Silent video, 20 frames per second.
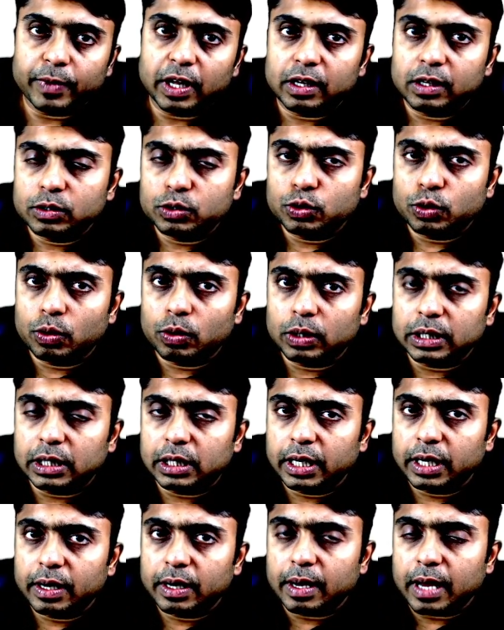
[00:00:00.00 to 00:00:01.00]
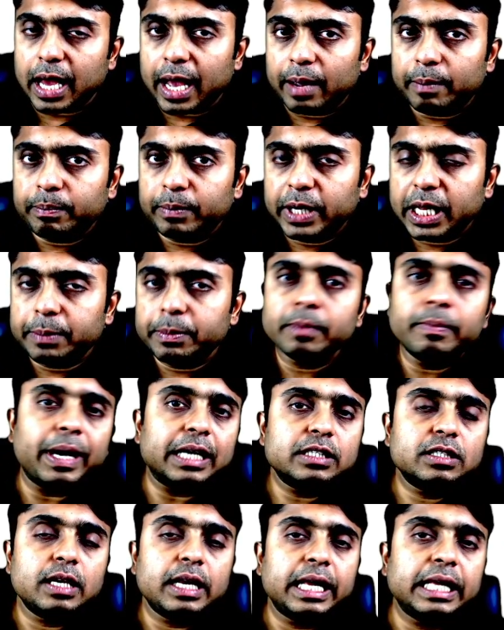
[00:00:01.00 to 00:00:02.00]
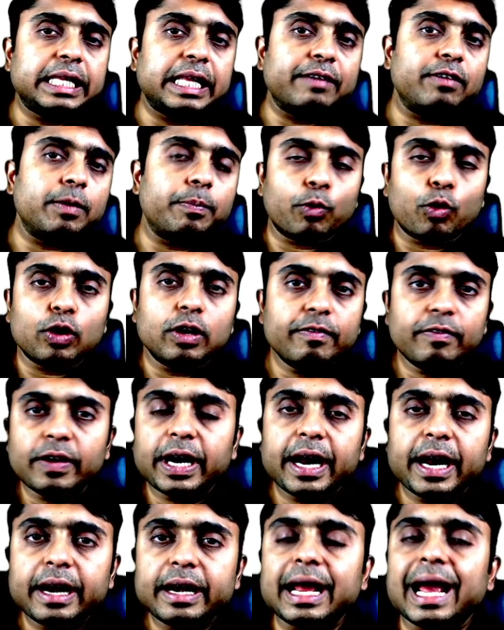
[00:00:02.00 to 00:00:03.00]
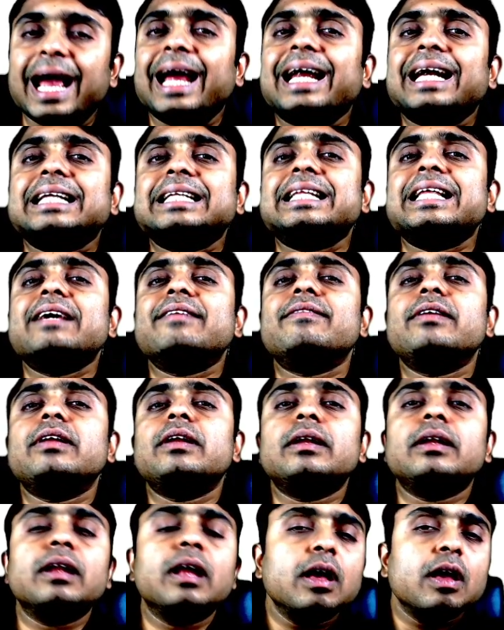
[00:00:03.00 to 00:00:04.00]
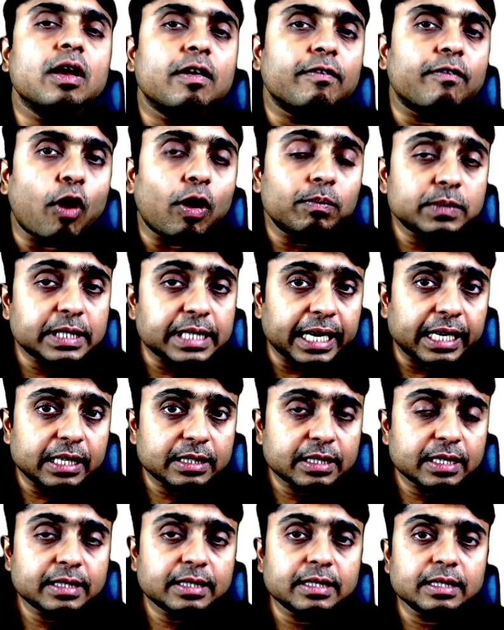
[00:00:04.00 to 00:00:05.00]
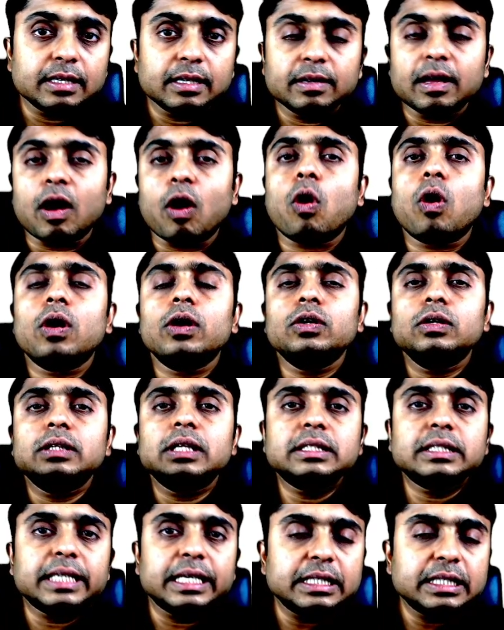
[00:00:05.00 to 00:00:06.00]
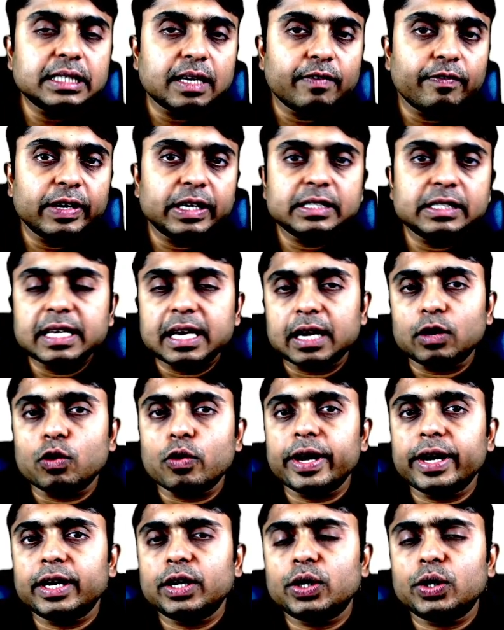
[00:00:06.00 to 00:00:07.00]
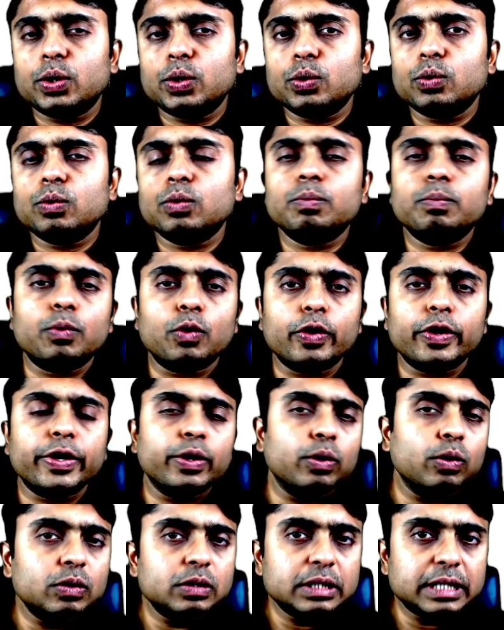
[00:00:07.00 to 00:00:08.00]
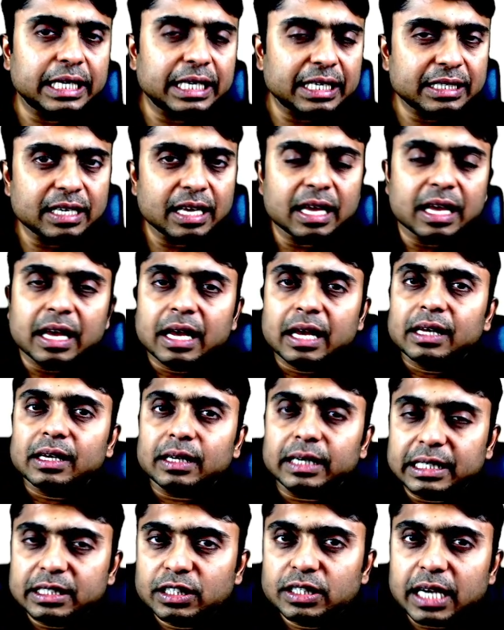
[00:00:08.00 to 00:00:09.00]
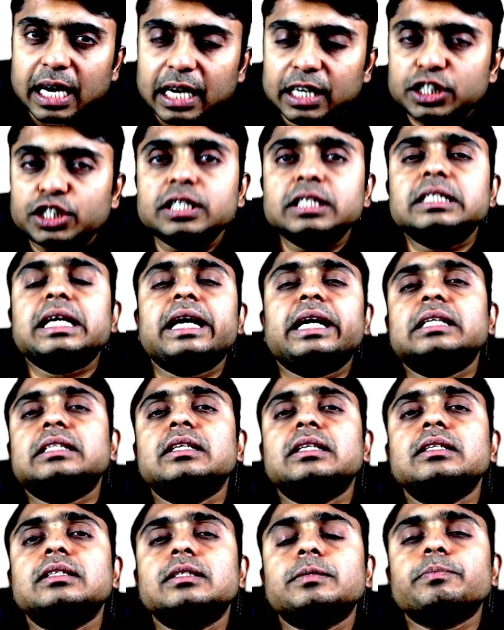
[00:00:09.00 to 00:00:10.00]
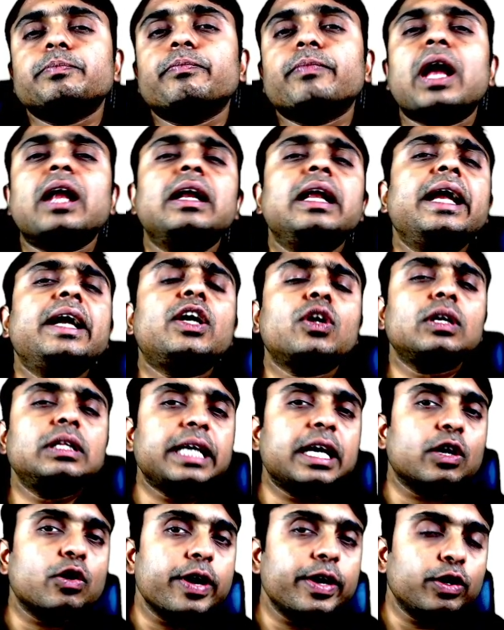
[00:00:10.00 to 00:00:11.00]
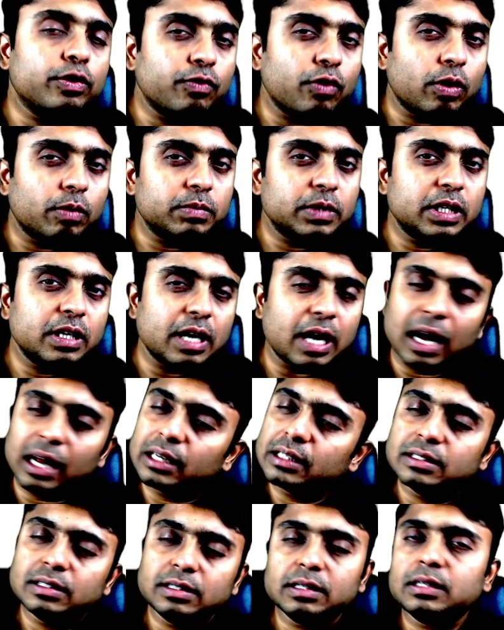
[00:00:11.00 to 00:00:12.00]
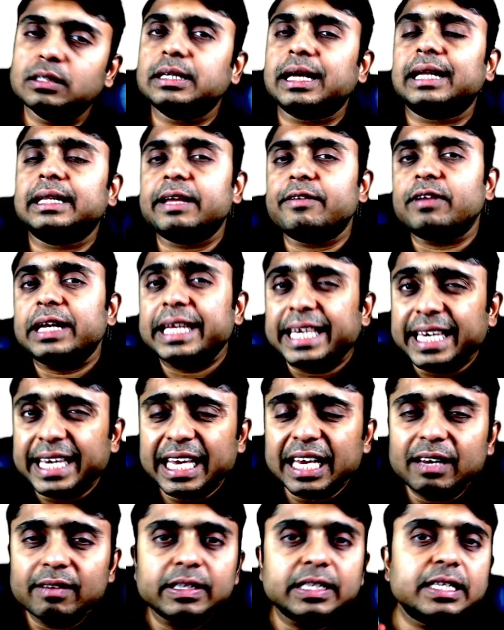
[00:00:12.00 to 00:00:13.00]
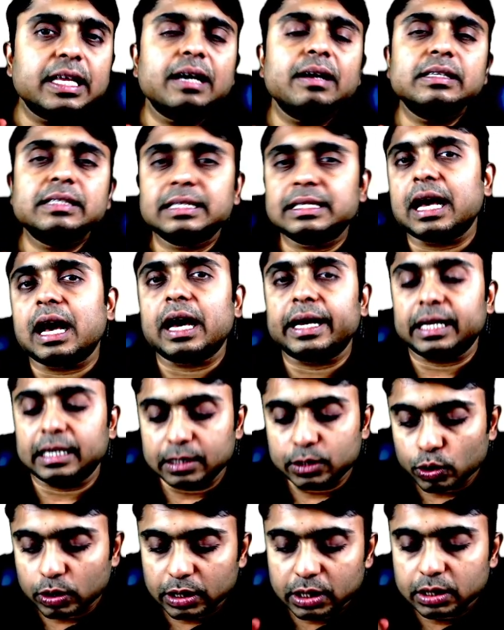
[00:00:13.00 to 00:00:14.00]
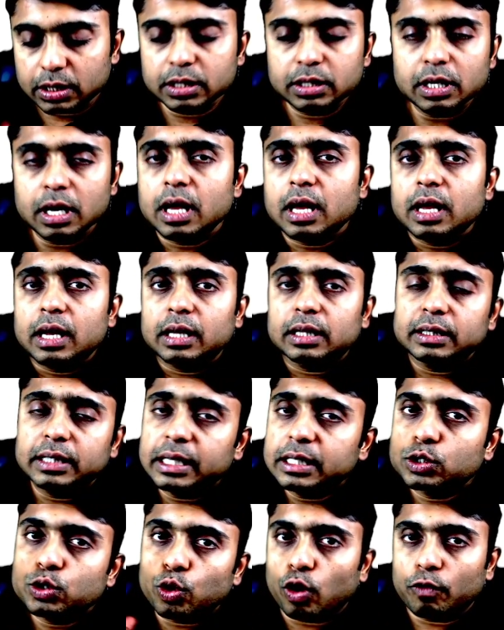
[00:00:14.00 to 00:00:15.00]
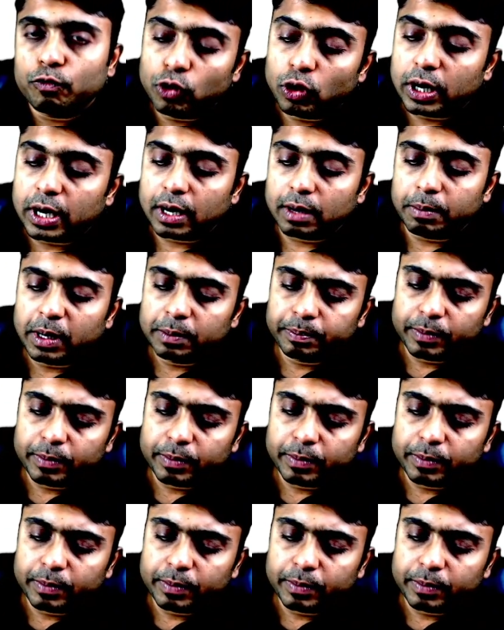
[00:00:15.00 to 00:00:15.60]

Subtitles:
So the MTB bacilli, they will proliferate and they will form sinuses onto the skin surface. They are going to produce these discharging sinuses, and later on they are going to form the ulcers and they will heal with the scarring. So this is the scrophulosderma,